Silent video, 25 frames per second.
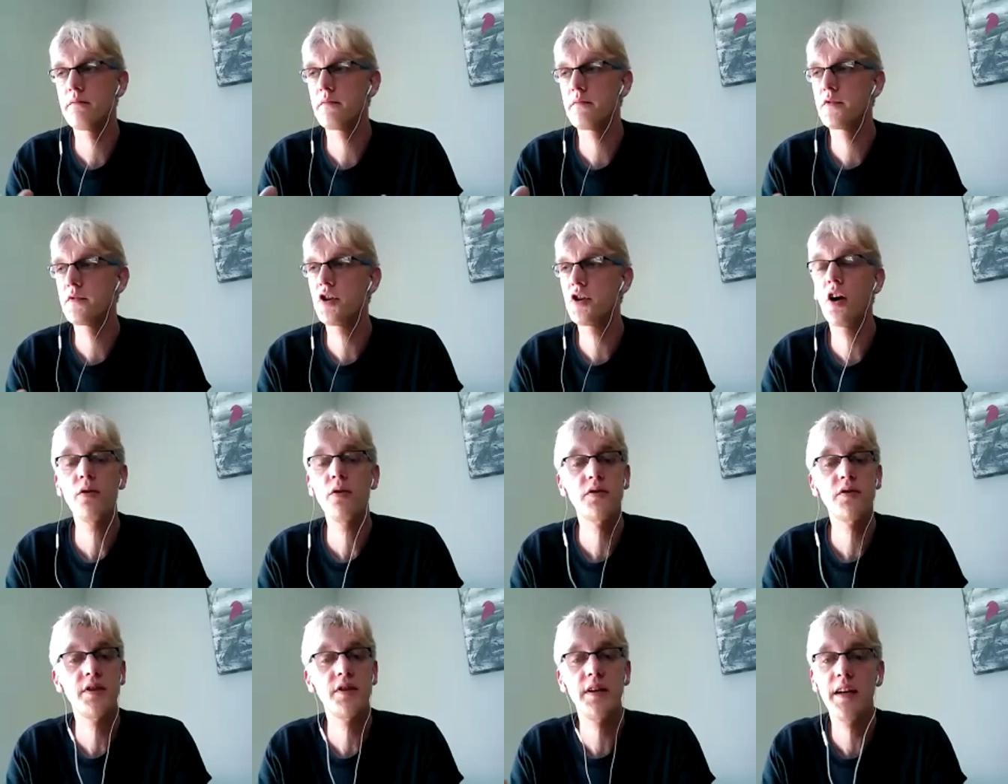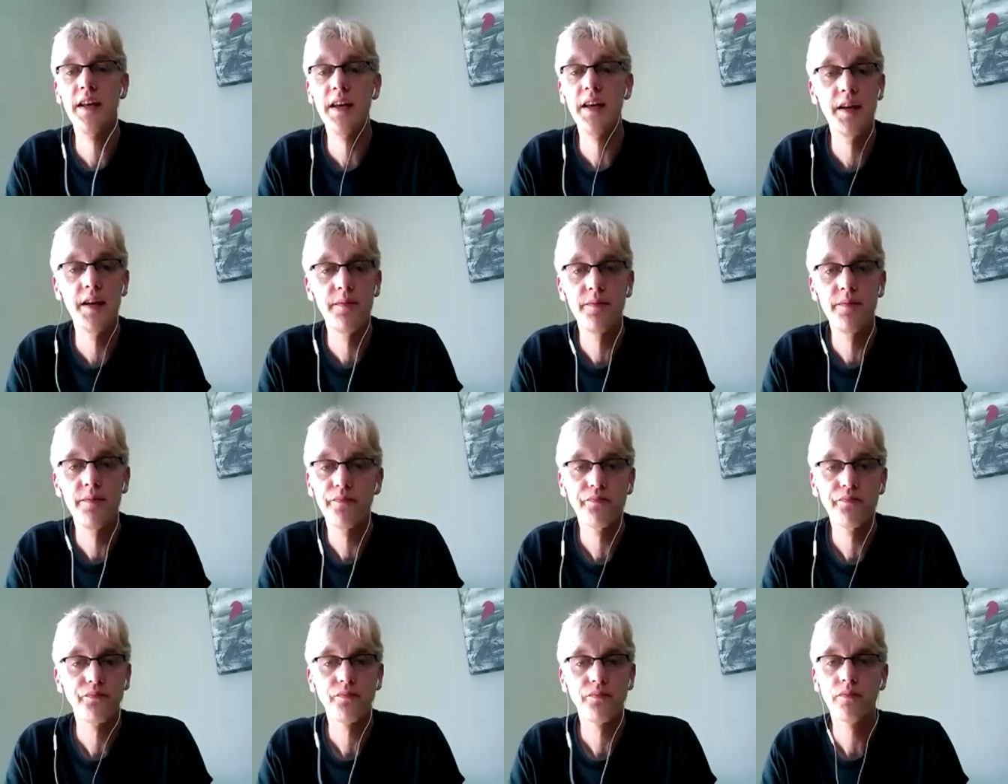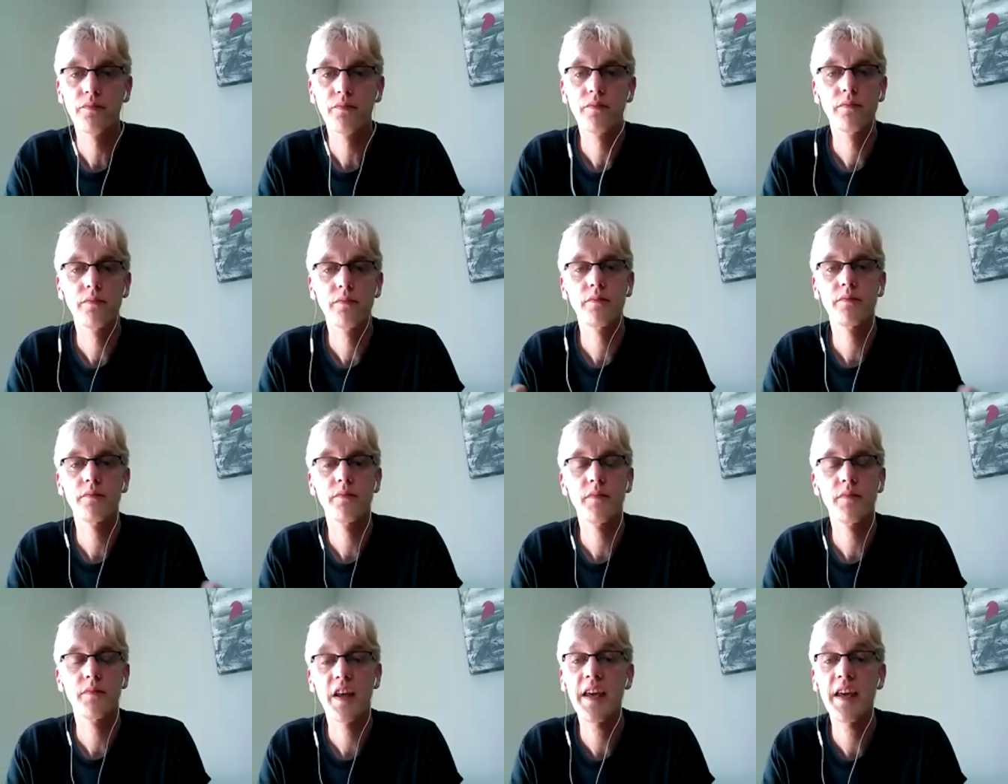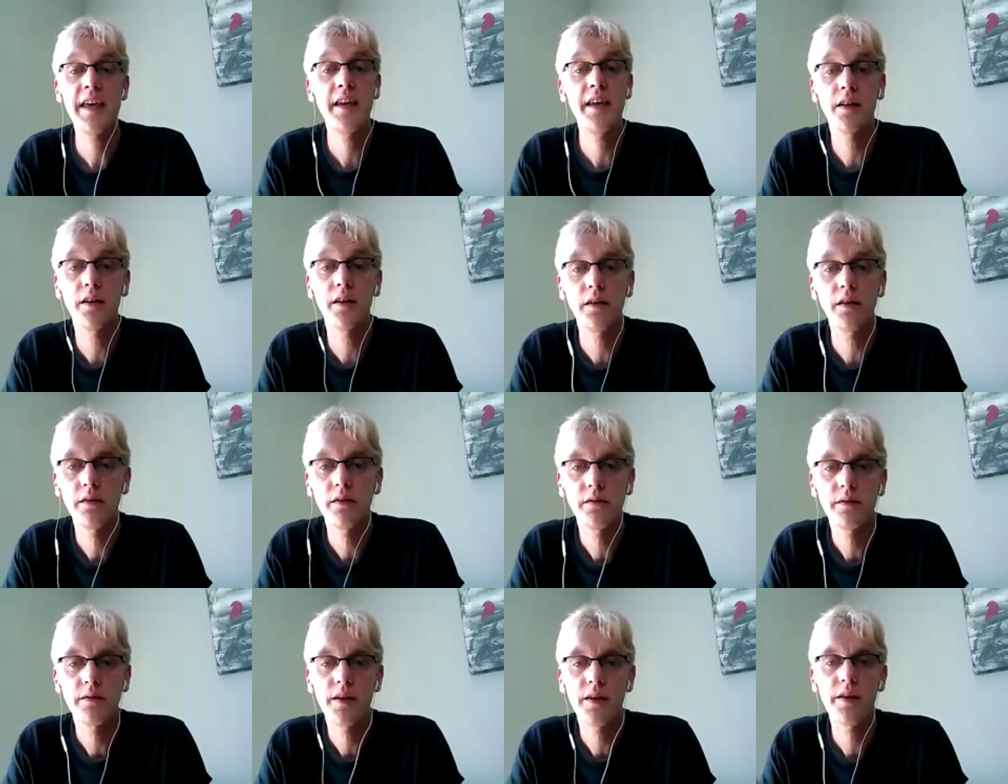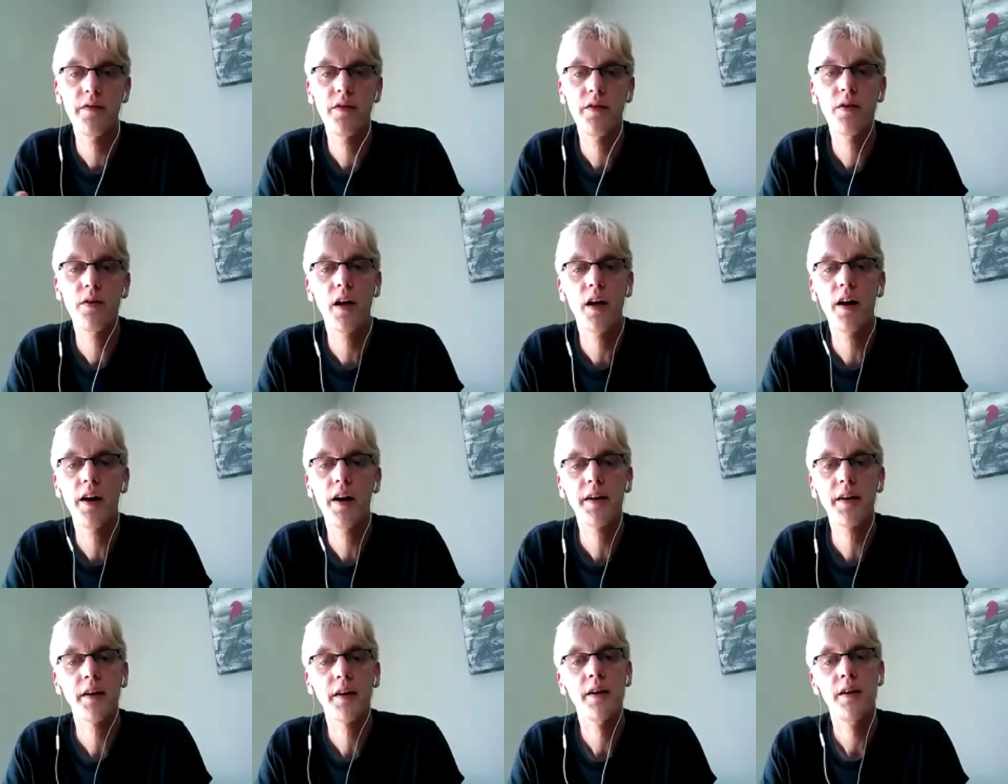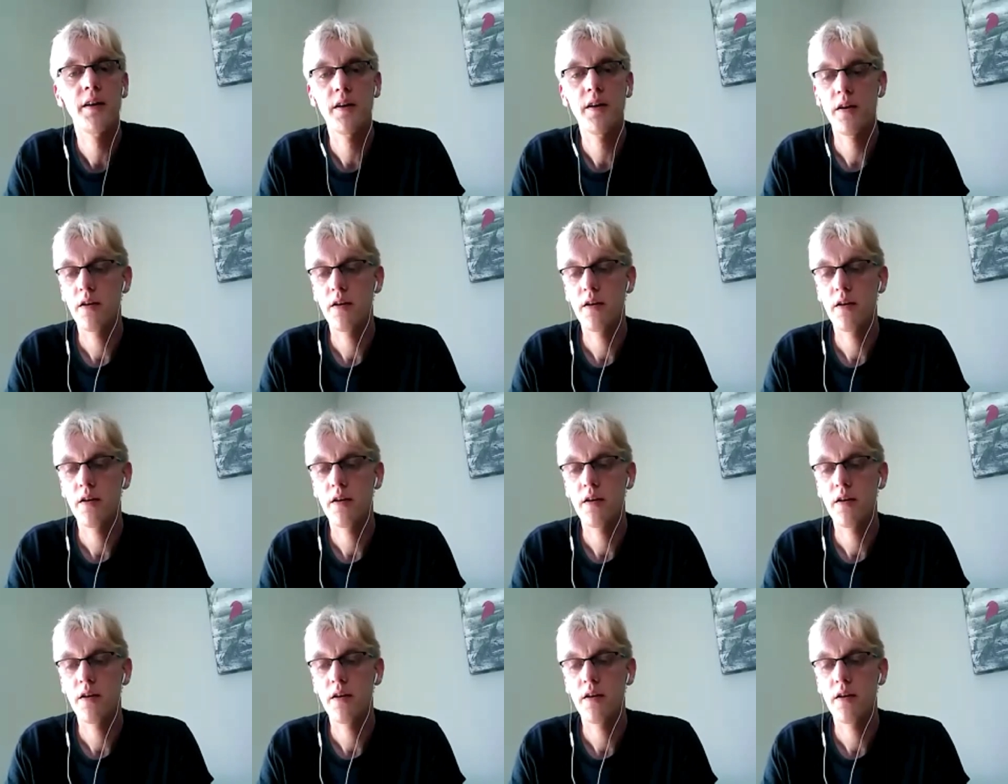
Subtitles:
totally heal, if you like,